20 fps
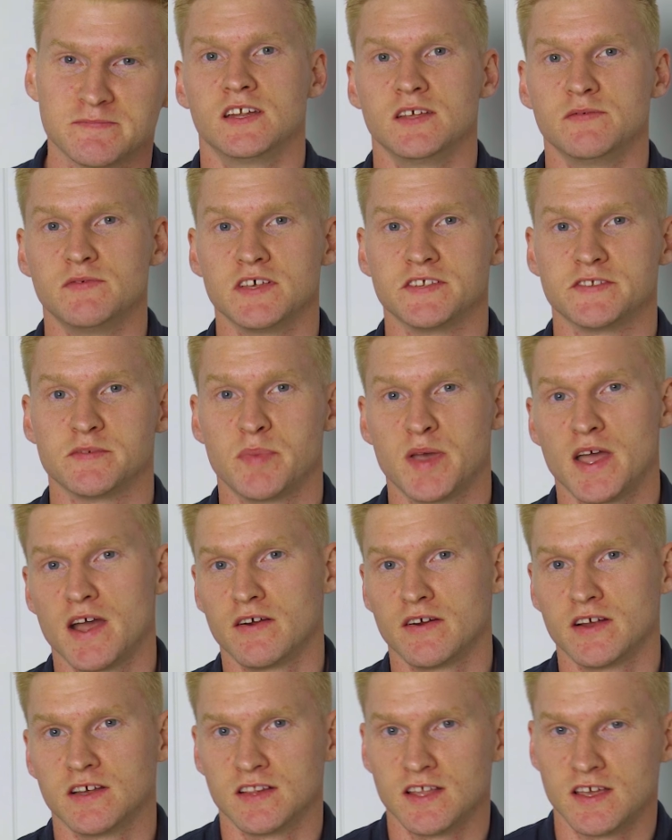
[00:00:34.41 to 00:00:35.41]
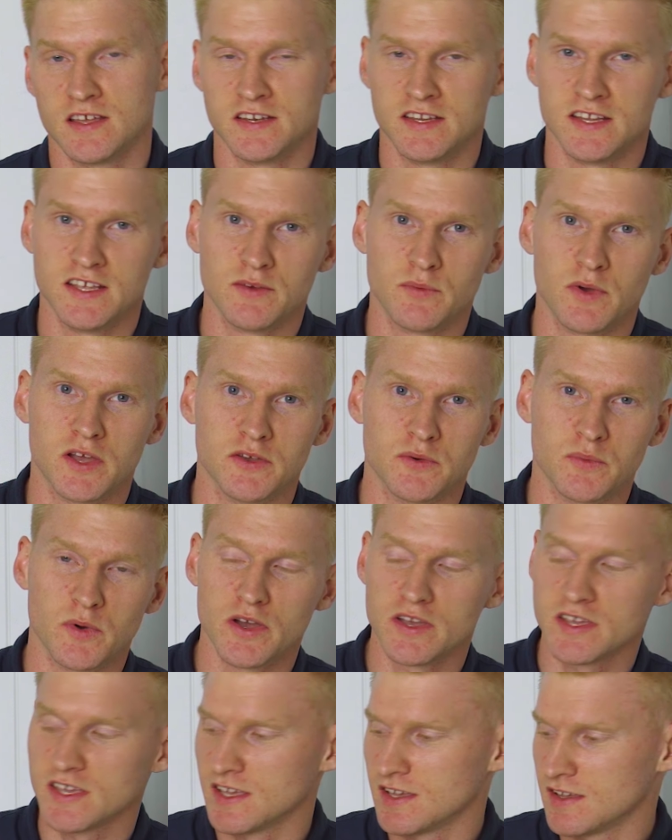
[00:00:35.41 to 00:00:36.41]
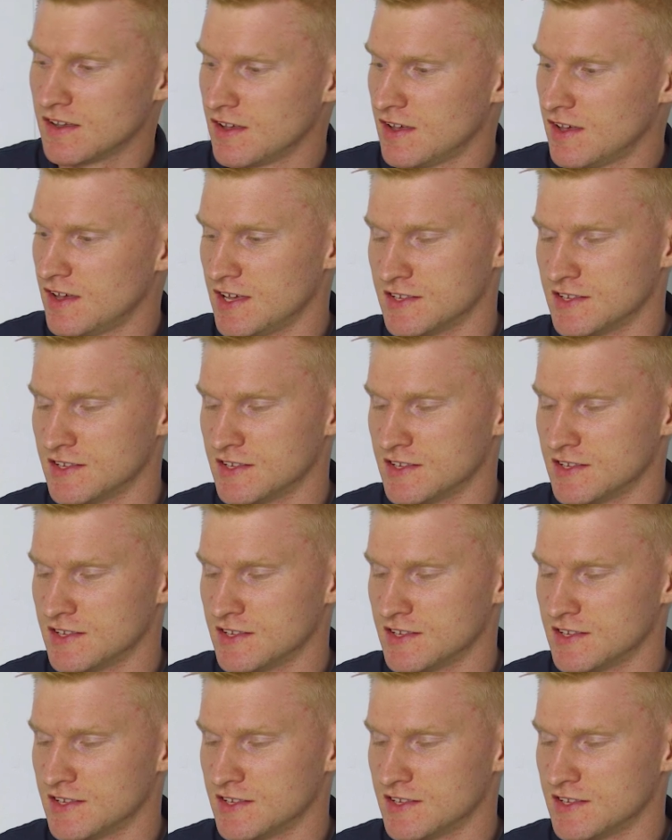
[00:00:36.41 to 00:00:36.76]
And if there's a power outlet near where you're working,